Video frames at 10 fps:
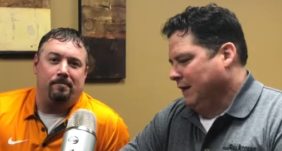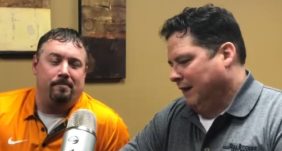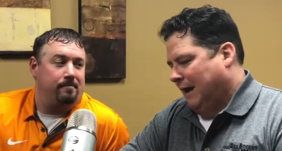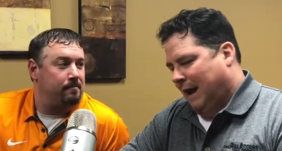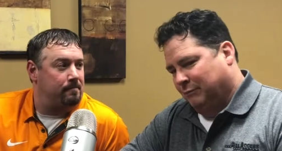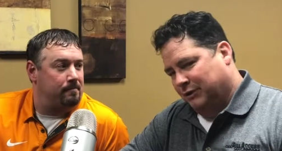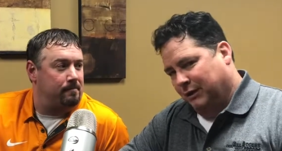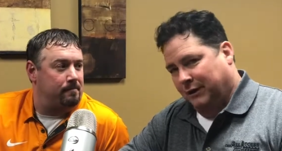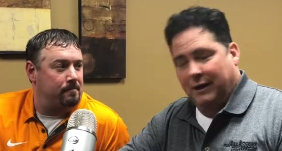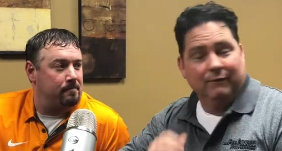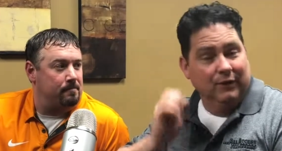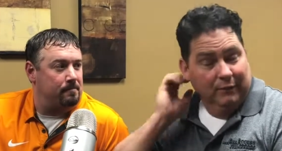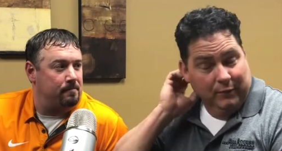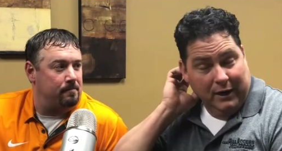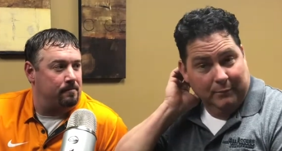Speaker 1: yeah, I'm just going to give
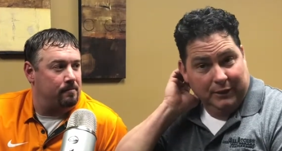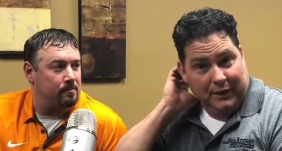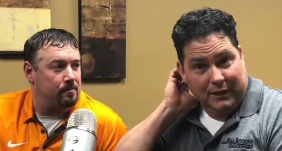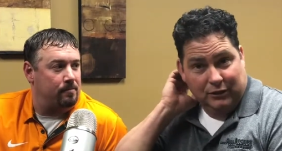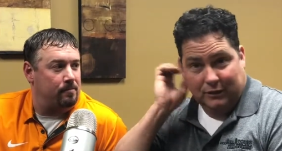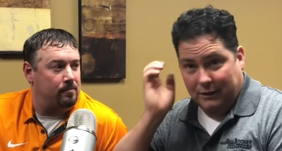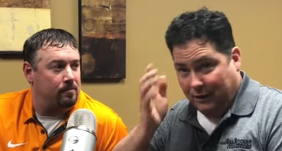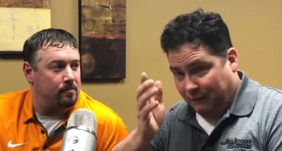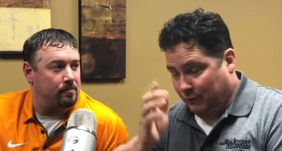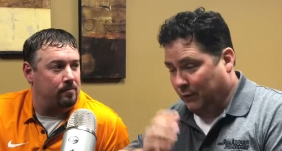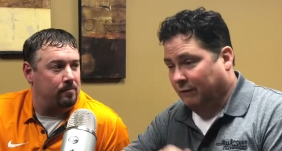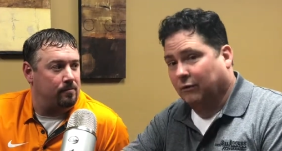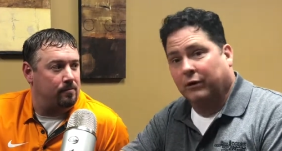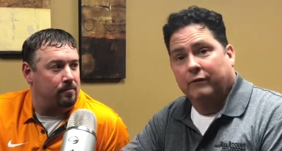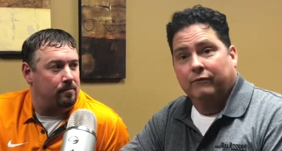you a recommendation there if you're
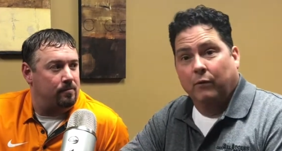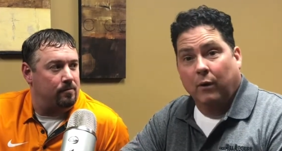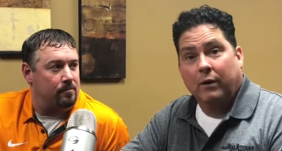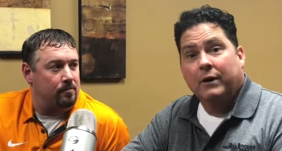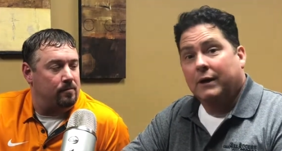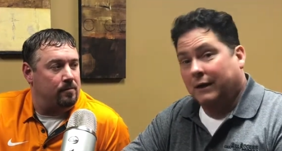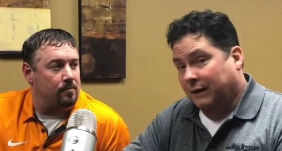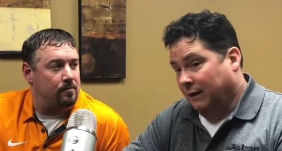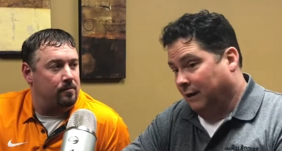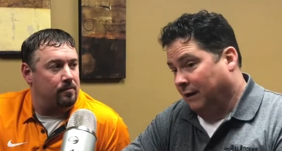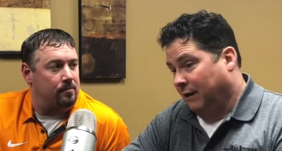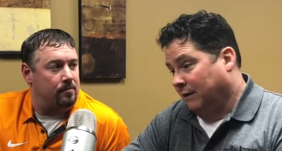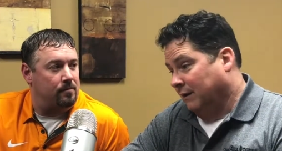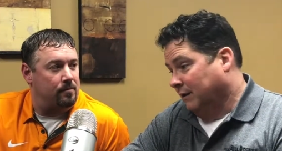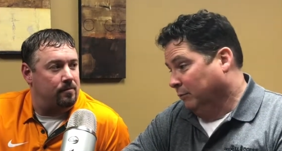ever looking for
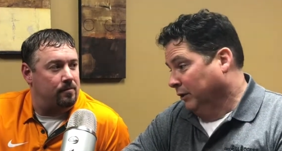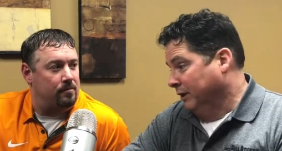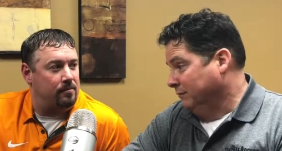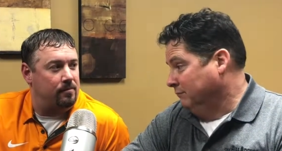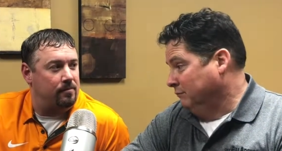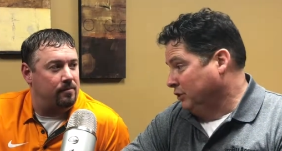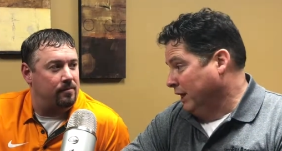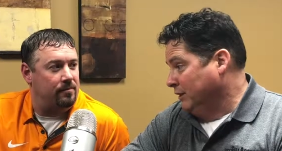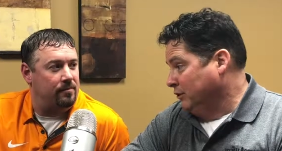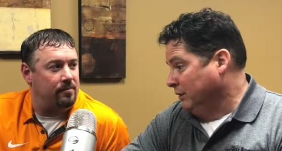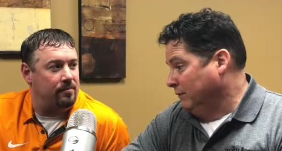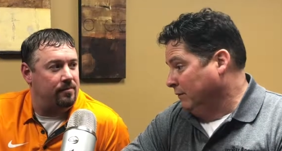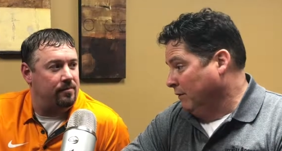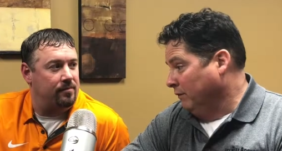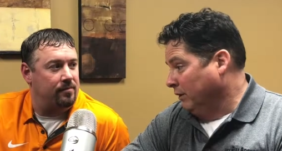uh, a complete change of
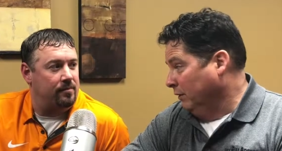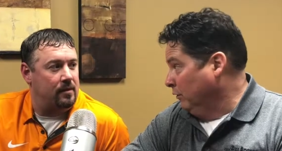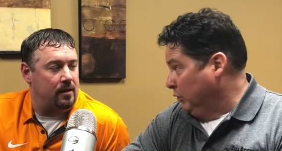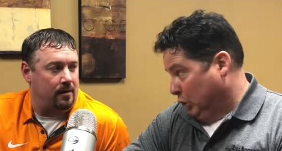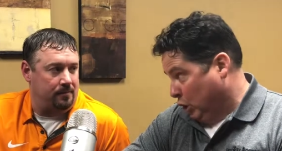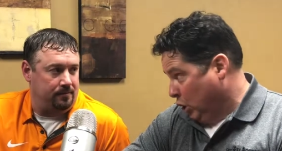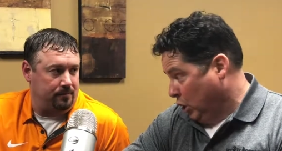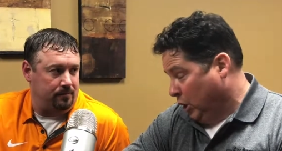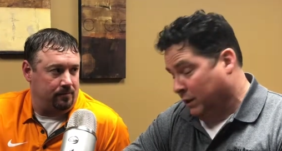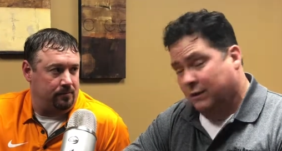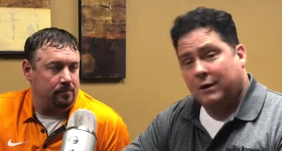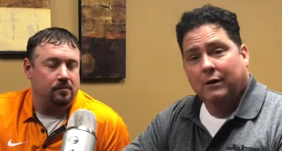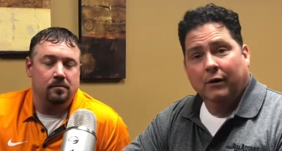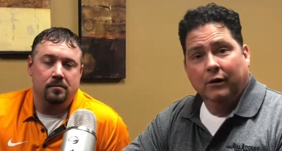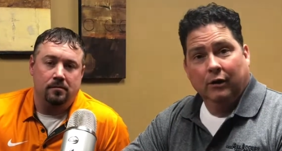over color on your car,
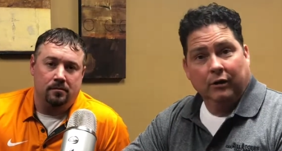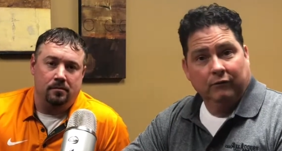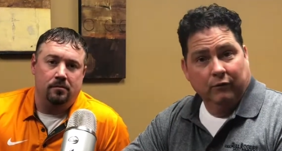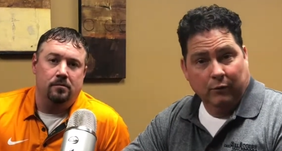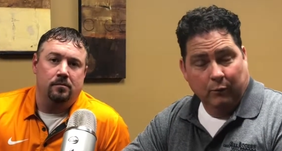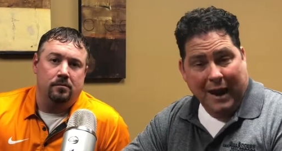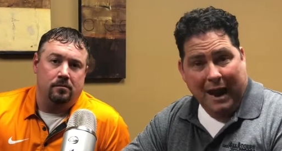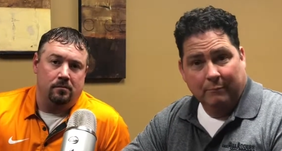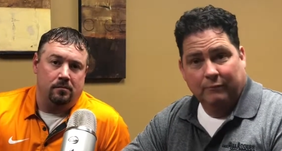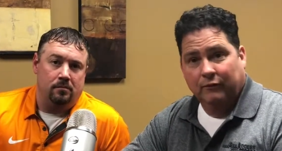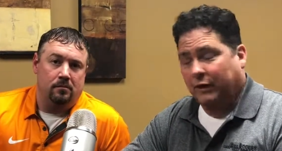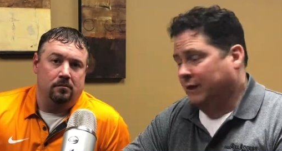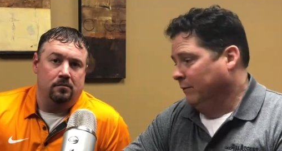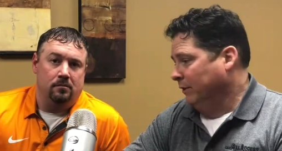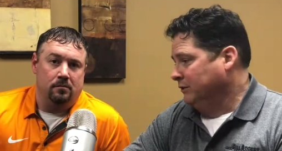or you're looking for a wrap for
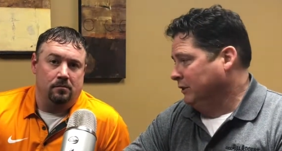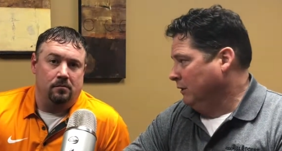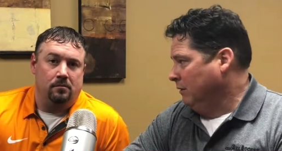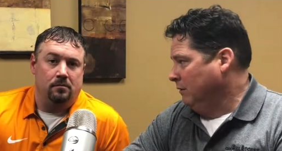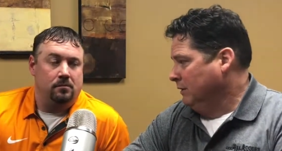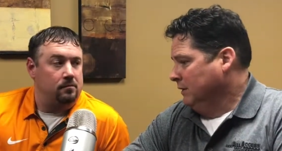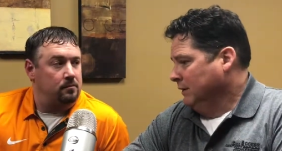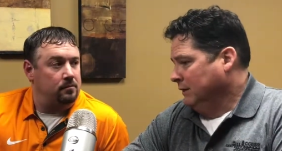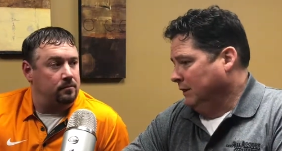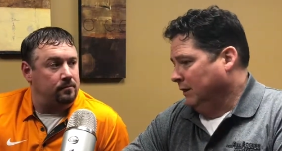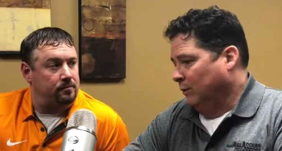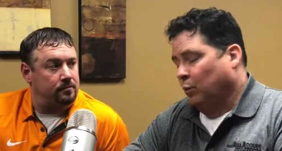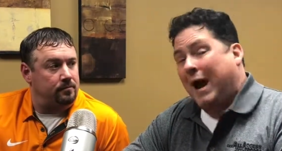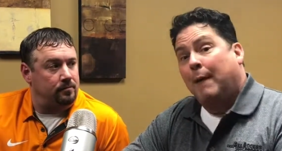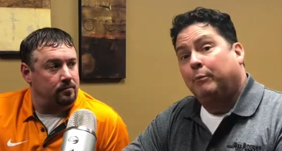any reason at all. Uh,
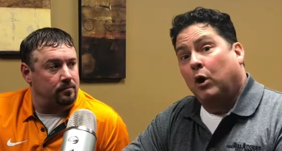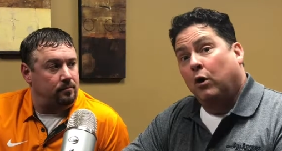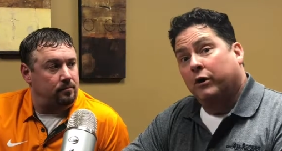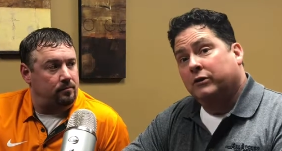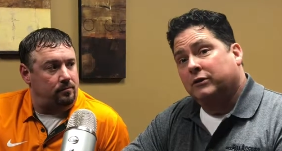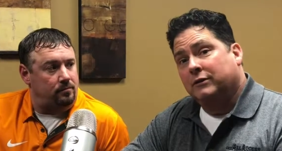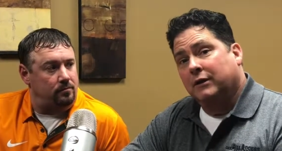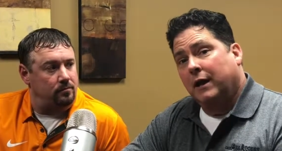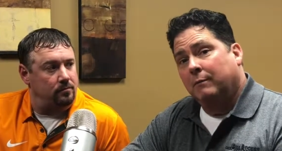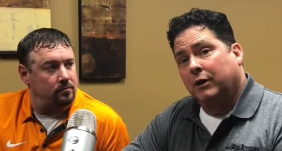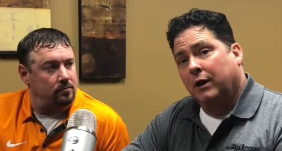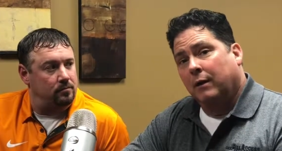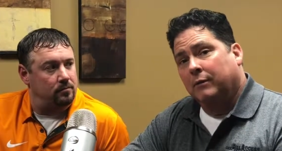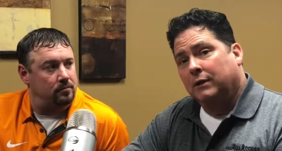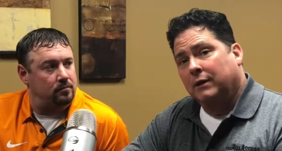wrap Artist is the name of the
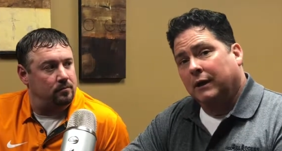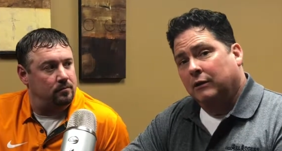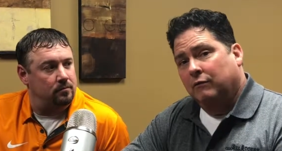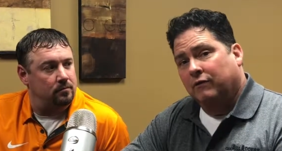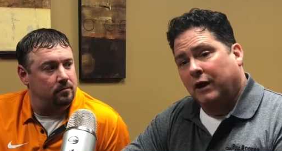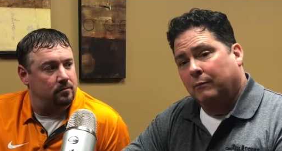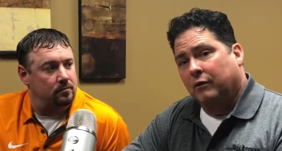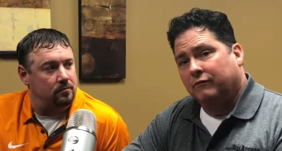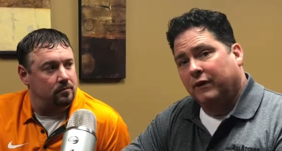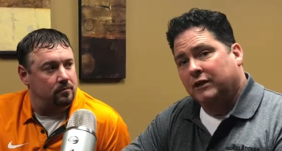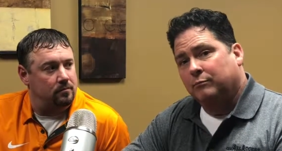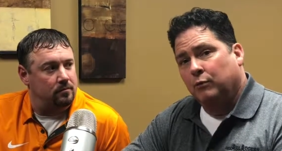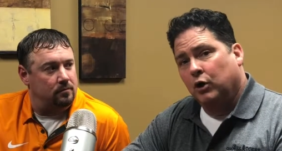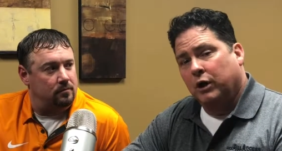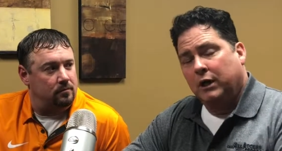company, and you can find them on
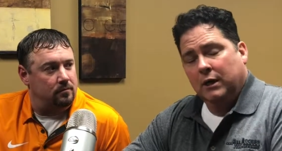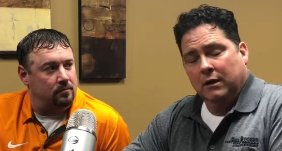Facebook